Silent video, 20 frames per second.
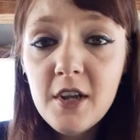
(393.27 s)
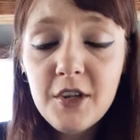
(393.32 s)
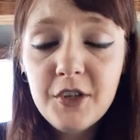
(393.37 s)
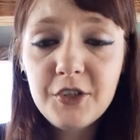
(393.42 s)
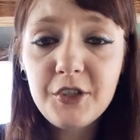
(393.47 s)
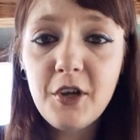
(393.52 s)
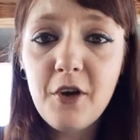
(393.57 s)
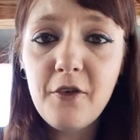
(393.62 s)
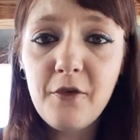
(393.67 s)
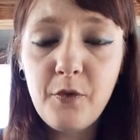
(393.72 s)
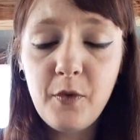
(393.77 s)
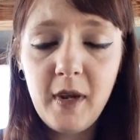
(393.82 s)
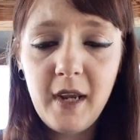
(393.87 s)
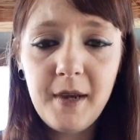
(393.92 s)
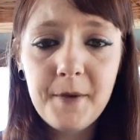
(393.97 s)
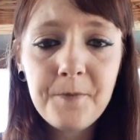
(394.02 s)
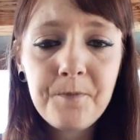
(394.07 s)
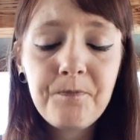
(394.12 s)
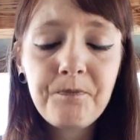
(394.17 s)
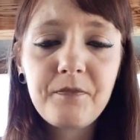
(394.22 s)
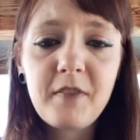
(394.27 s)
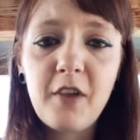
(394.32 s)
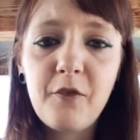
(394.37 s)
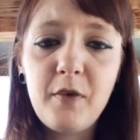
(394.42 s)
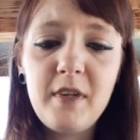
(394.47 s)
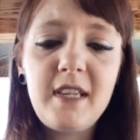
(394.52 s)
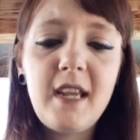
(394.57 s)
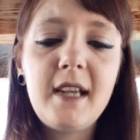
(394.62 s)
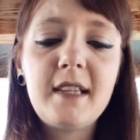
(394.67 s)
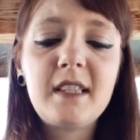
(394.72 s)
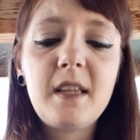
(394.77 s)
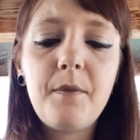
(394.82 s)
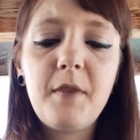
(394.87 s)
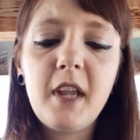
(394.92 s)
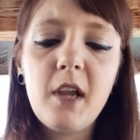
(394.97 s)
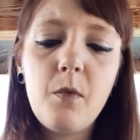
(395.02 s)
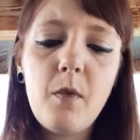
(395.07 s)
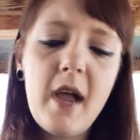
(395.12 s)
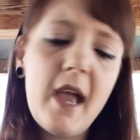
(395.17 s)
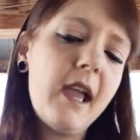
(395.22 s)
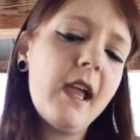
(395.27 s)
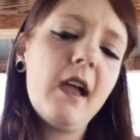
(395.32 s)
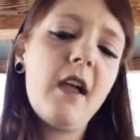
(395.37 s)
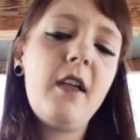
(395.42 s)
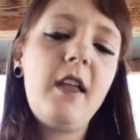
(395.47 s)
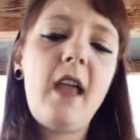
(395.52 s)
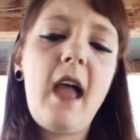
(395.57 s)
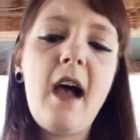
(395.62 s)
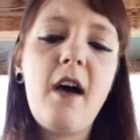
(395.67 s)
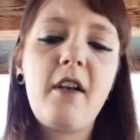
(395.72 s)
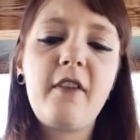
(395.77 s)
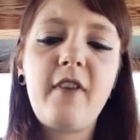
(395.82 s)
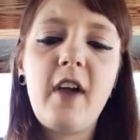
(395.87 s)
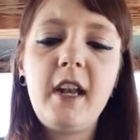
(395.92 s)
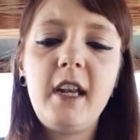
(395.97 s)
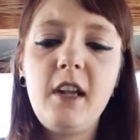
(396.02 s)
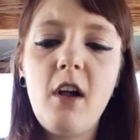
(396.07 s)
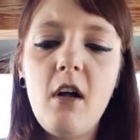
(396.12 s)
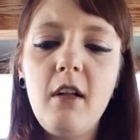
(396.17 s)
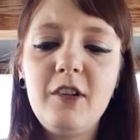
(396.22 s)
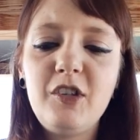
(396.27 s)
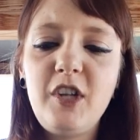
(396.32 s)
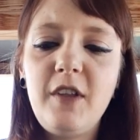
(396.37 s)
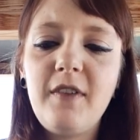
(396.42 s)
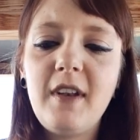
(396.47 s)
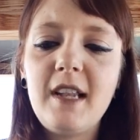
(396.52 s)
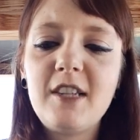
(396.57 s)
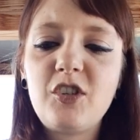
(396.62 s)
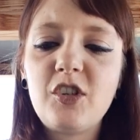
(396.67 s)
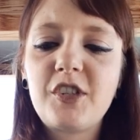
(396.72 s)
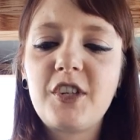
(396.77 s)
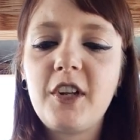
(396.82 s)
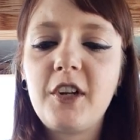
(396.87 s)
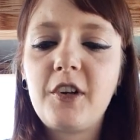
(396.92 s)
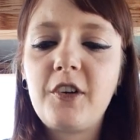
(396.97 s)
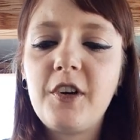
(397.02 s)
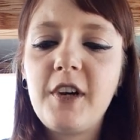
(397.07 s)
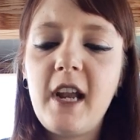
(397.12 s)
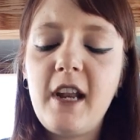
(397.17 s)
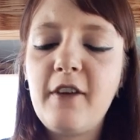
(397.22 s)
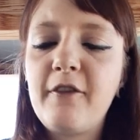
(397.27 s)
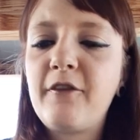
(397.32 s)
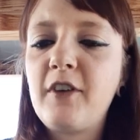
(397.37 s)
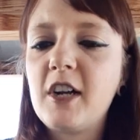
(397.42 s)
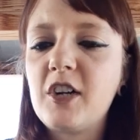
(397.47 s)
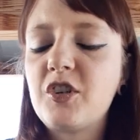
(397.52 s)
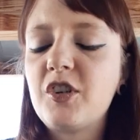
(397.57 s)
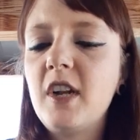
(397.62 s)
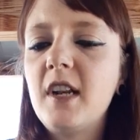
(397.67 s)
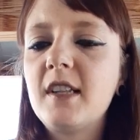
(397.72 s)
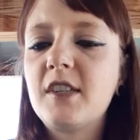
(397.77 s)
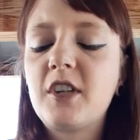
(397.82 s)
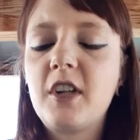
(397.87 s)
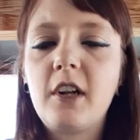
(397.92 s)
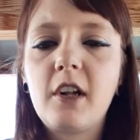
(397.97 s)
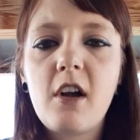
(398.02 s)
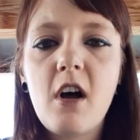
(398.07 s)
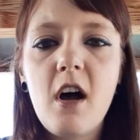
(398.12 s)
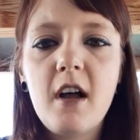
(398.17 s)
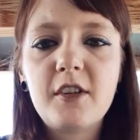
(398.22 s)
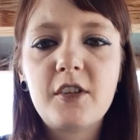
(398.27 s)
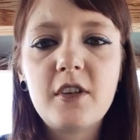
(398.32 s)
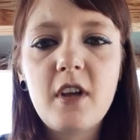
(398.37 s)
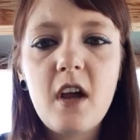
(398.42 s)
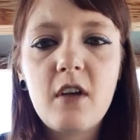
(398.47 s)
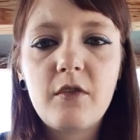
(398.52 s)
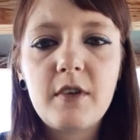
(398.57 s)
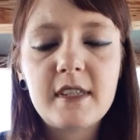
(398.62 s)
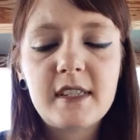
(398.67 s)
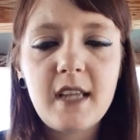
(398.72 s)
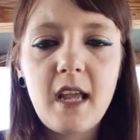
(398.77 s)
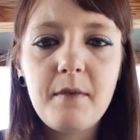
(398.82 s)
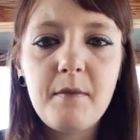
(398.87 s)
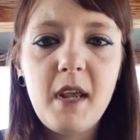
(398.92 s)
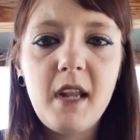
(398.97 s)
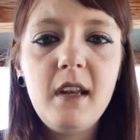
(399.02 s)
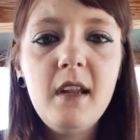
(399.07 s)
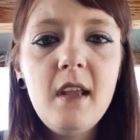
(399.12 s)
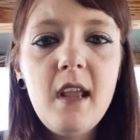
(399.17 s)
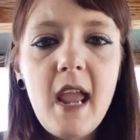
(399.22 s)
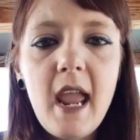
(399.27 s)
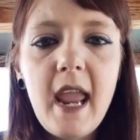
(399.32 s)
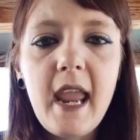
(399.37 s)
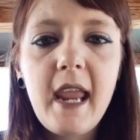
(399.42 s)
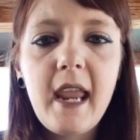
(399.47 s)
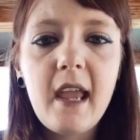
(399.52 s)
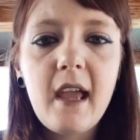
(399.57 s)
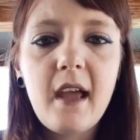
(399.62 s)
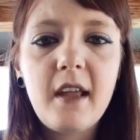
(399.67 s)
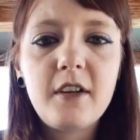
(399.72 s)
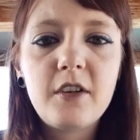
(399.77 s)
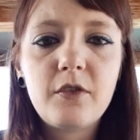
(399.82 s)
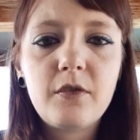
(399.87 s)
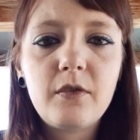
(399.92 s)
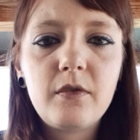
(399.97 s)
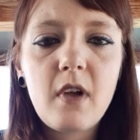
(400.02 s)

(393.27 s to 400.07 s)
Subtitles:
So if we take something away out of ideology, then it's just going to create a friction. It's going to cause a resentment and